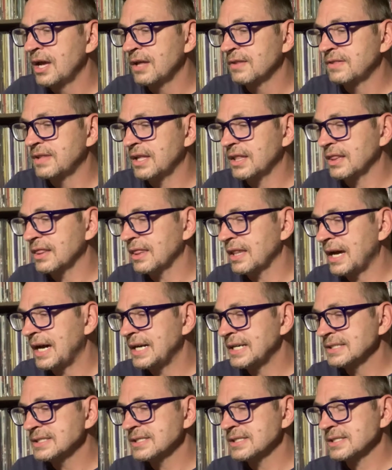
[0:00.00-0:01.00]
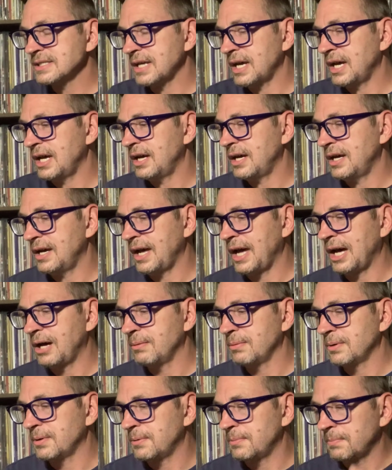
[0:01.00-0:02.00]
The last
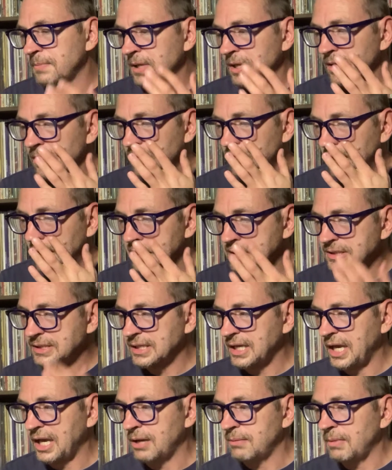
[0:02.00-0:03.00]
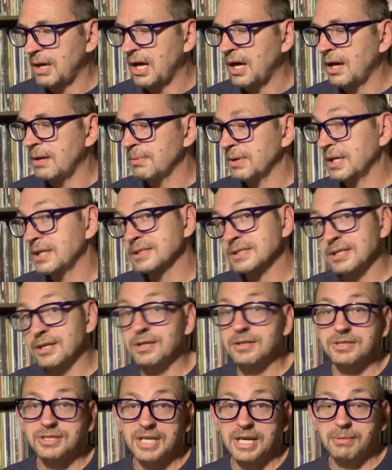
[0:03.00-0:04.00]
album that came up is
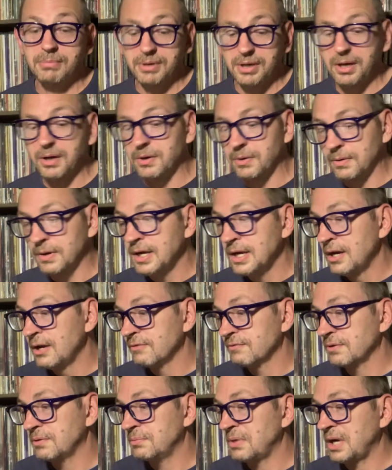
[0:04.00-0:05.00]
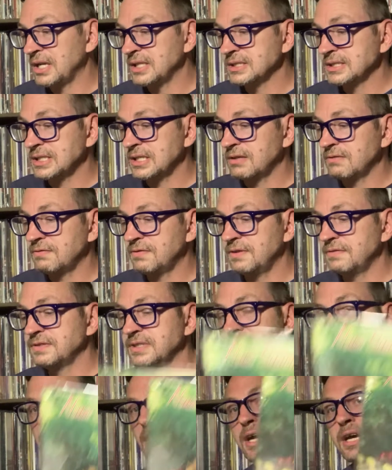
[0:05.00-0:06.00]
her debut from
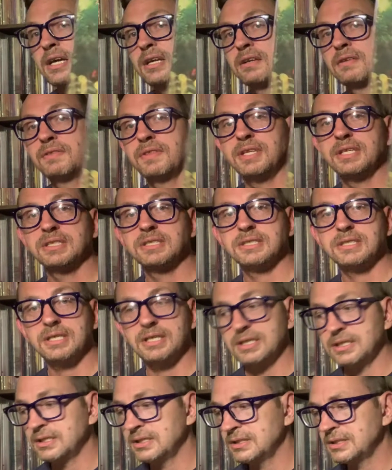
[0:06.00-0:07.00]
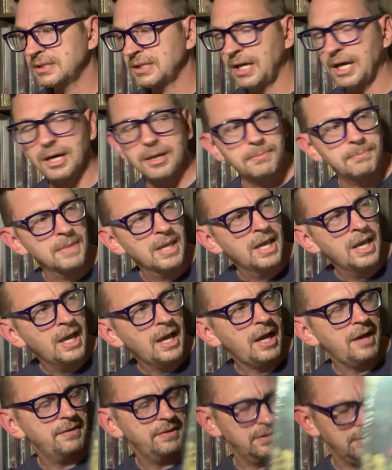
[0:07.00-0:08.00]
1959. This is,
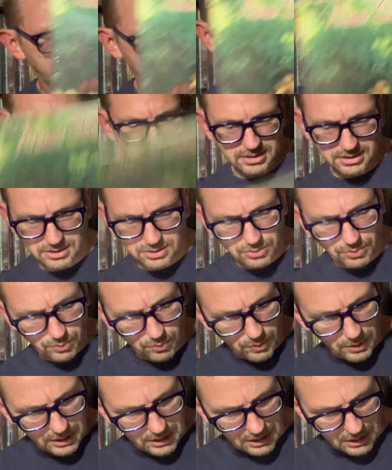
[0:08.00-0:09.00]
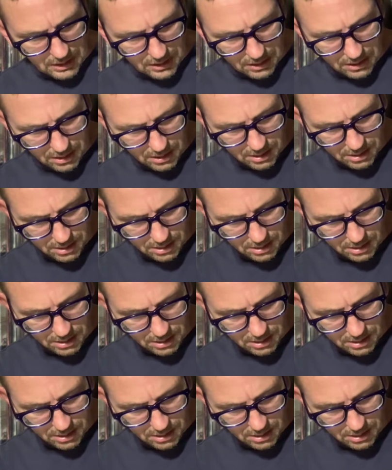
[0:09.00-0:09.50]
I think this is a 20,